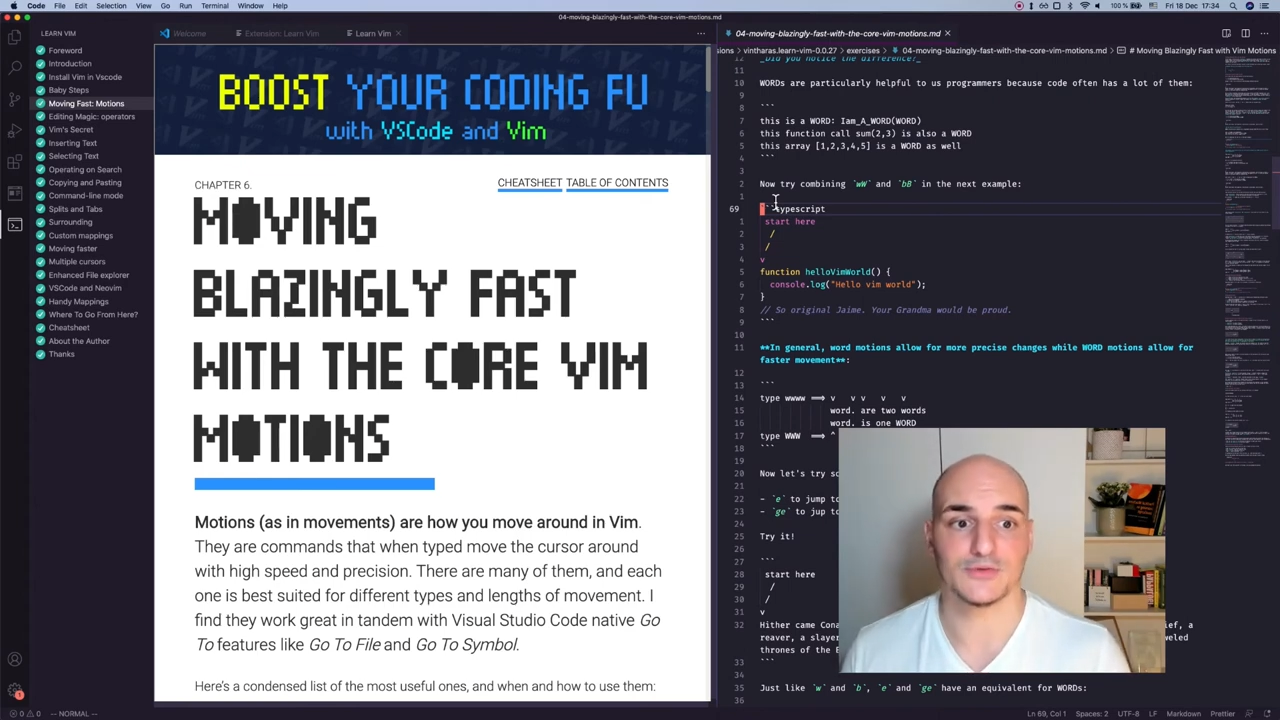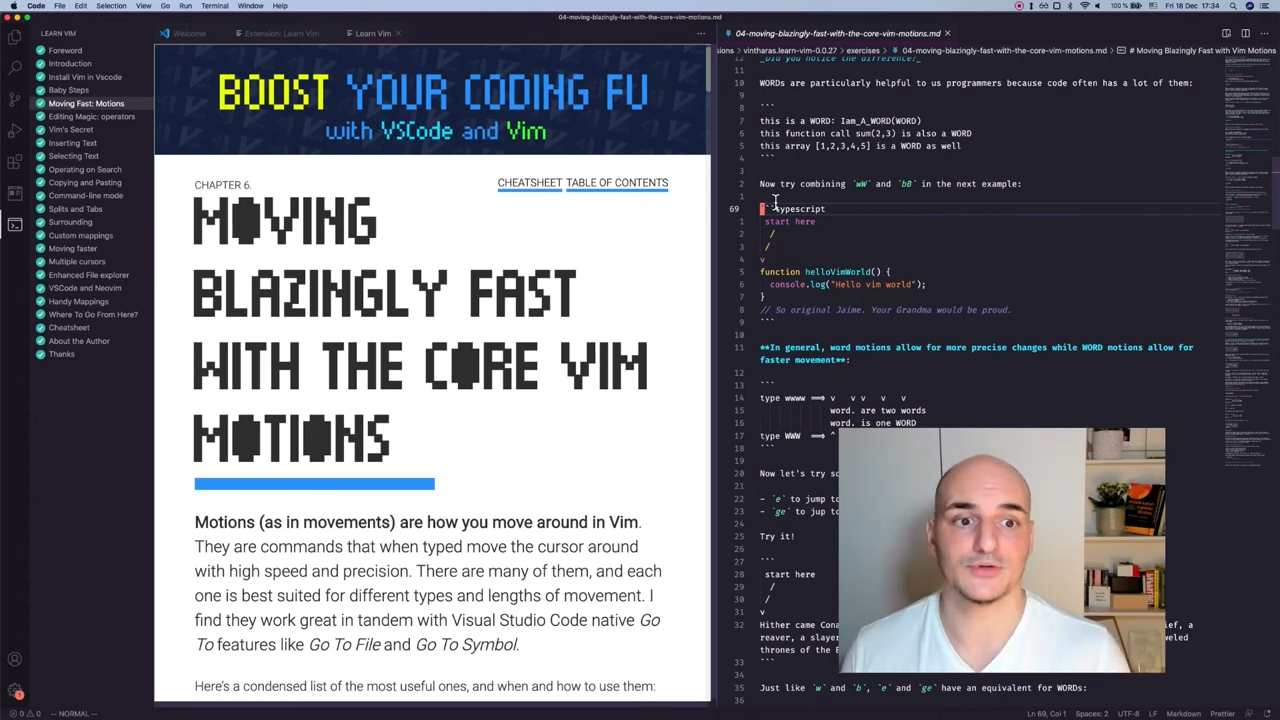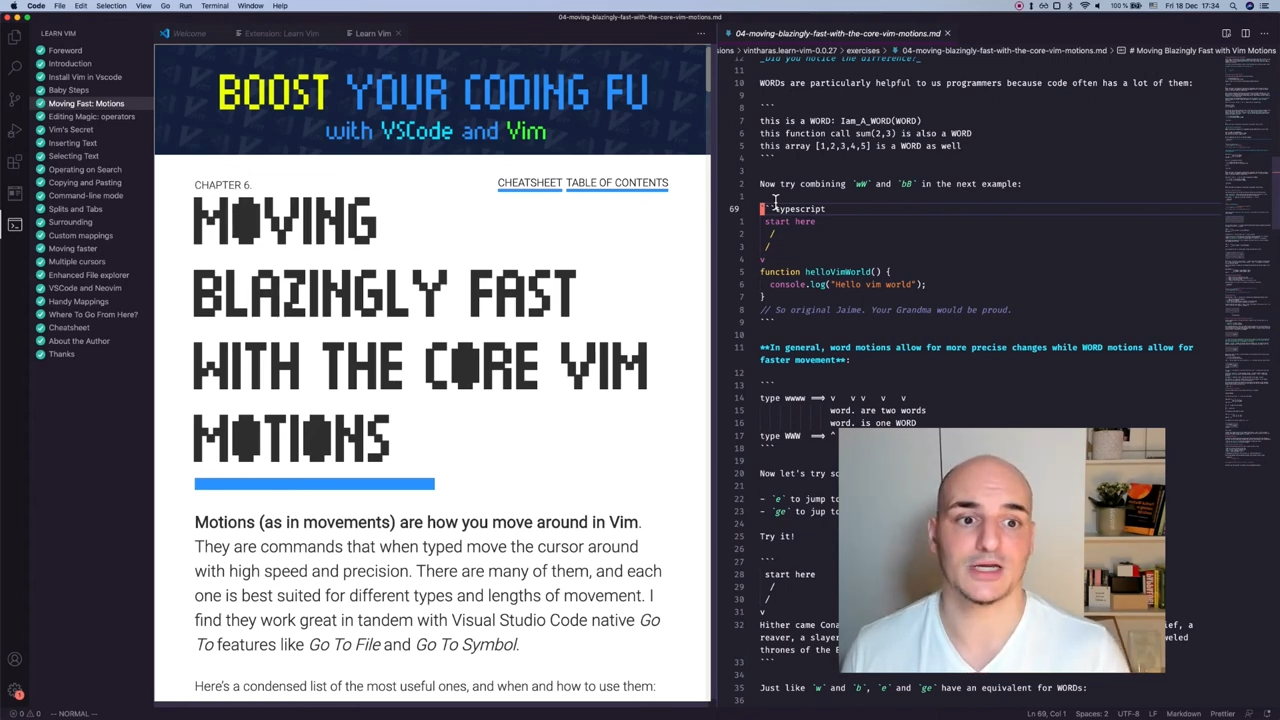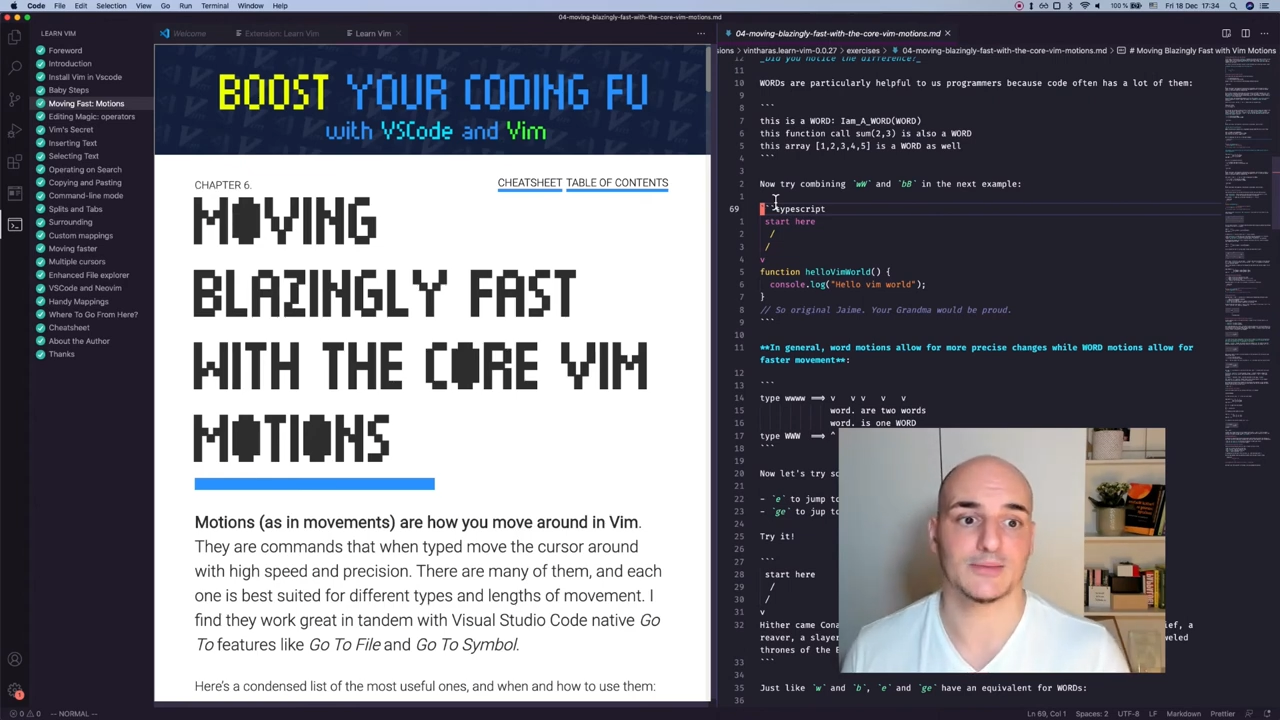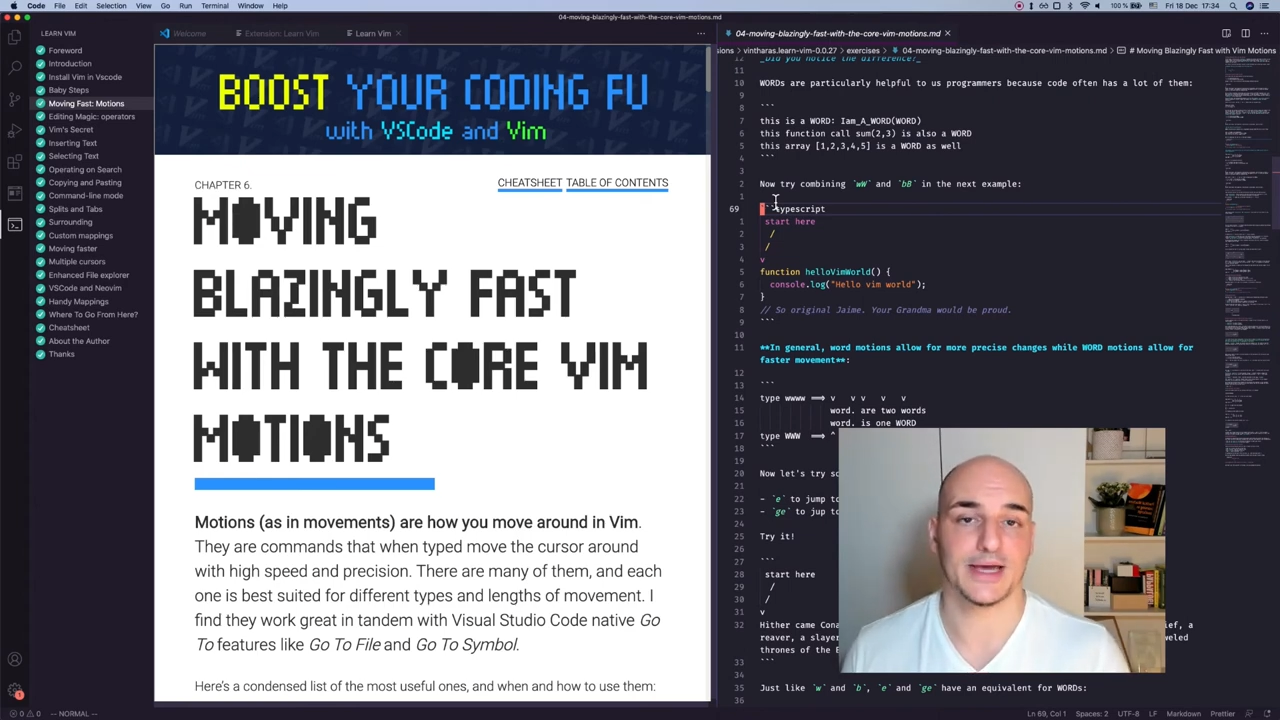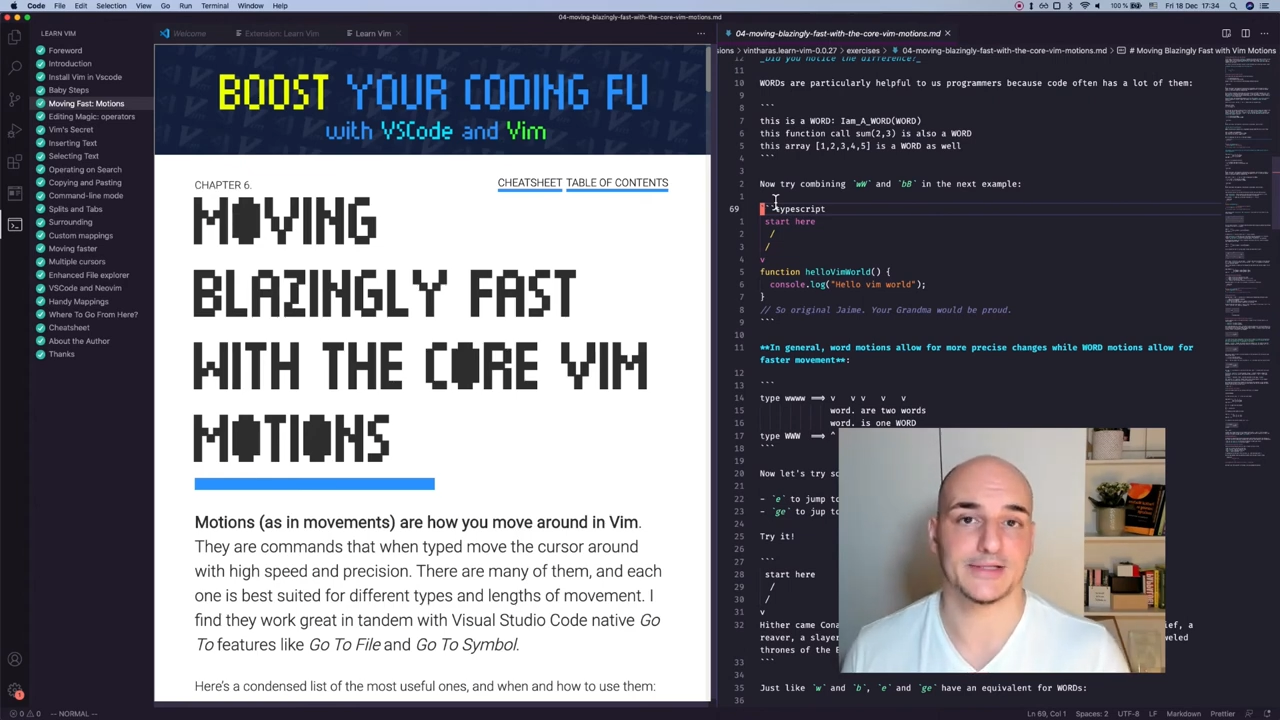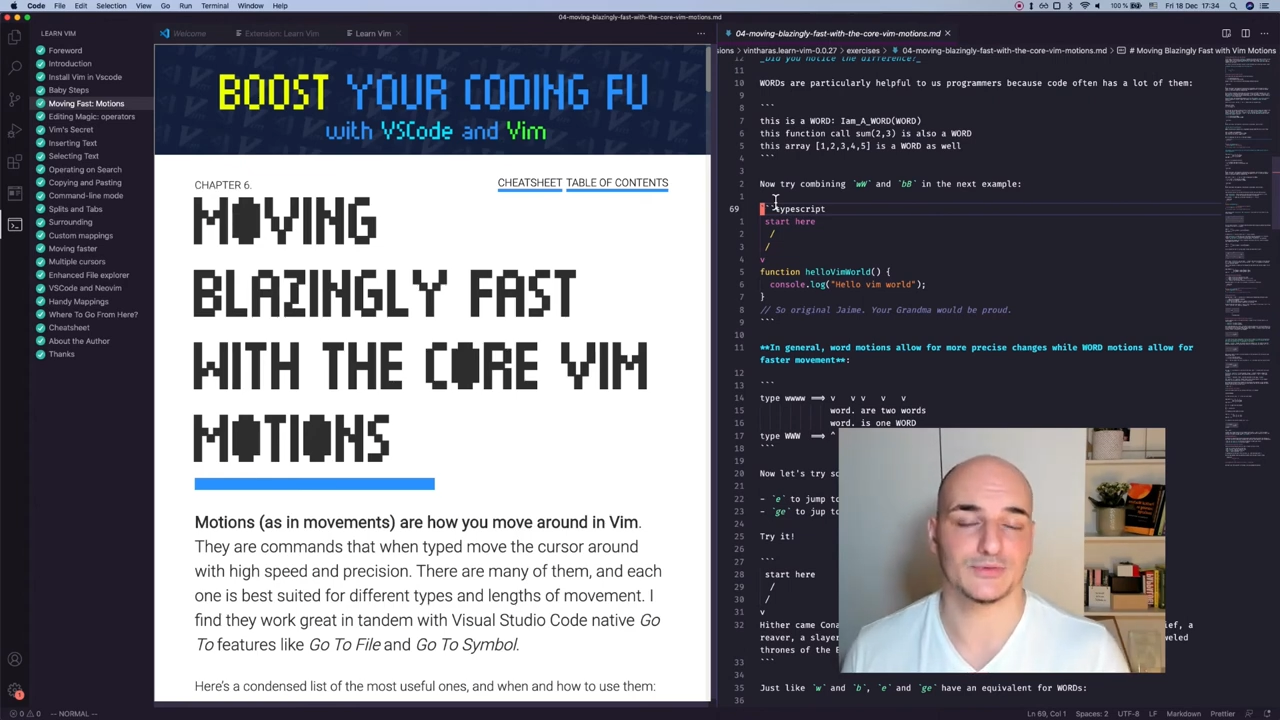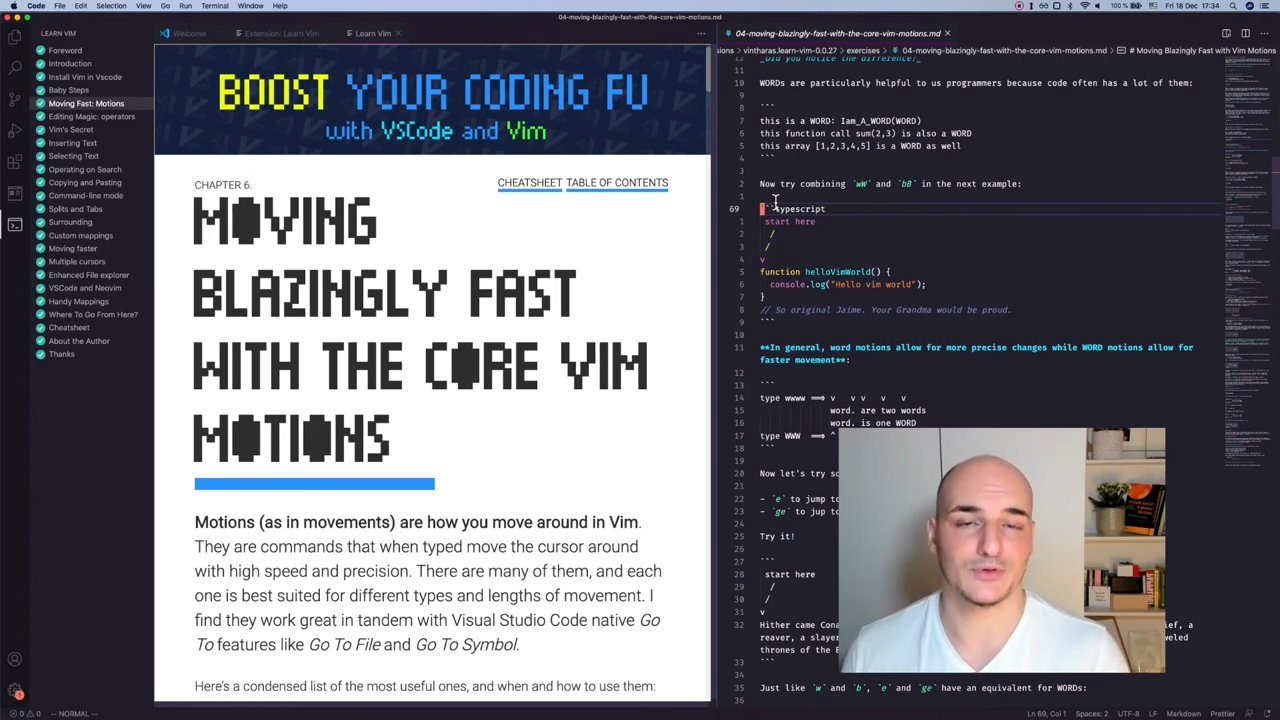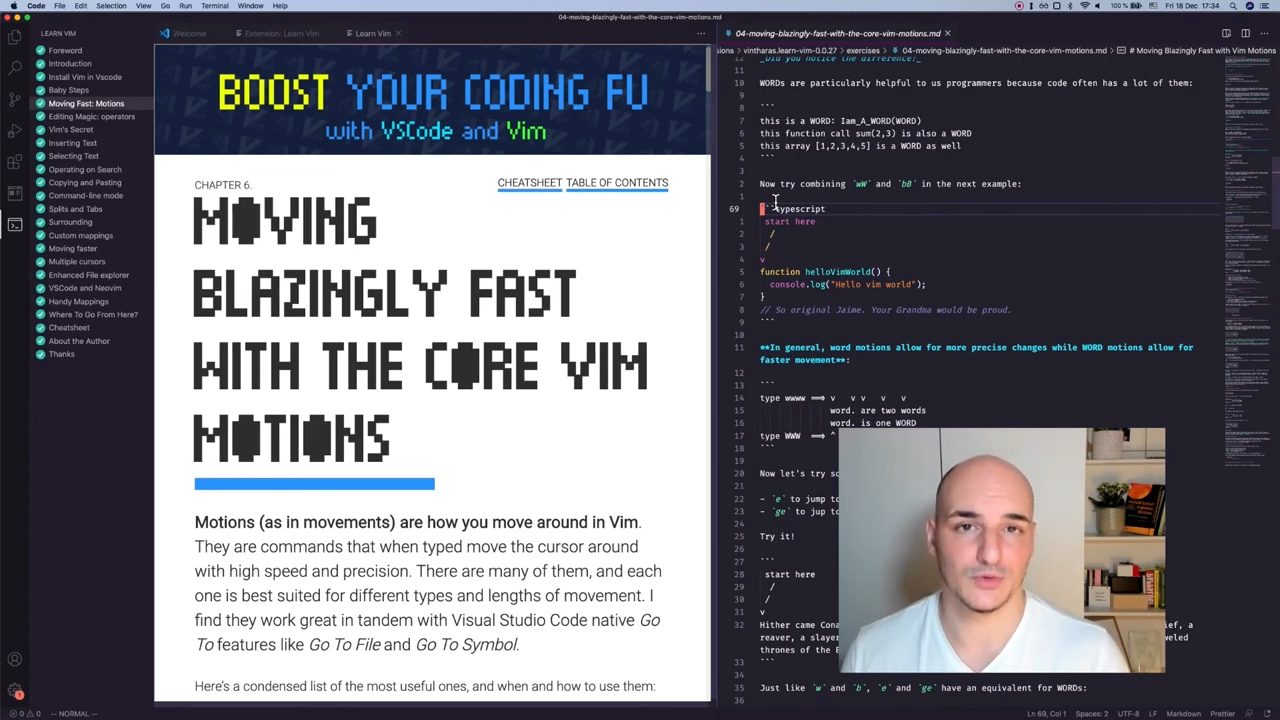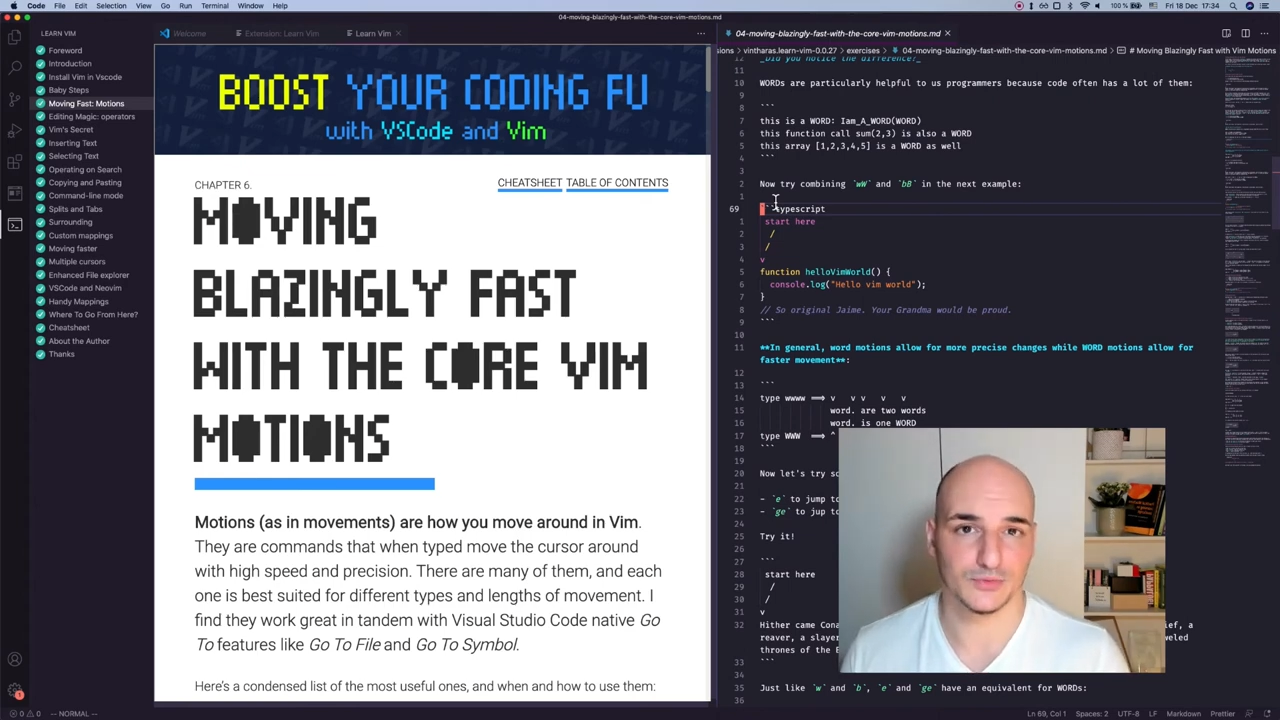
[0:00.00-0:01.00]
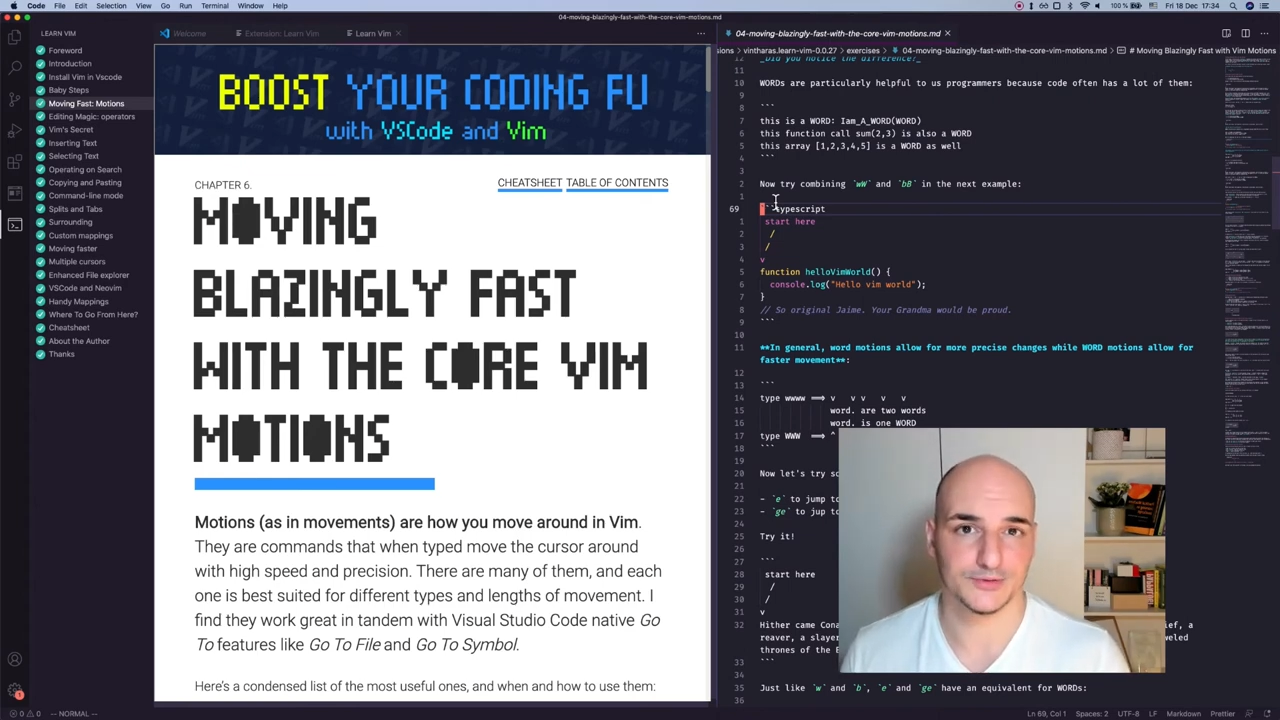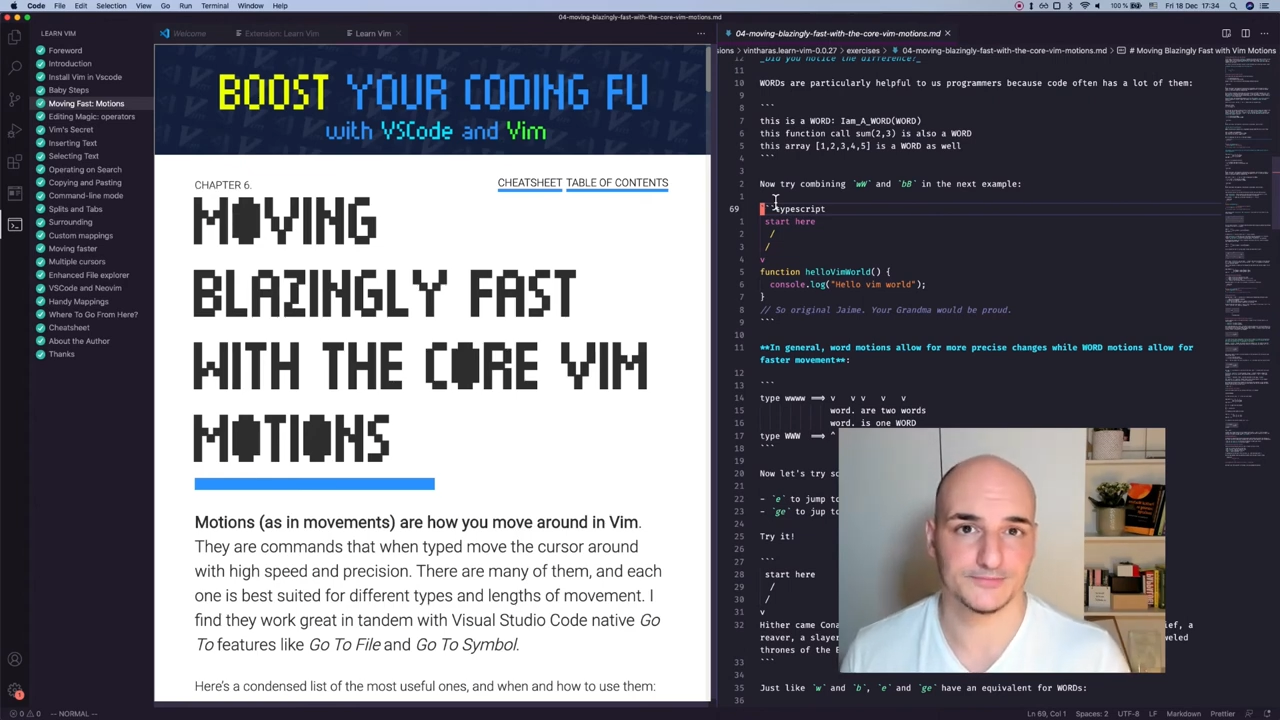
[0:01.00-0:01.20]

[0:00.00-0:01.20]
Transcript: can apply it to code,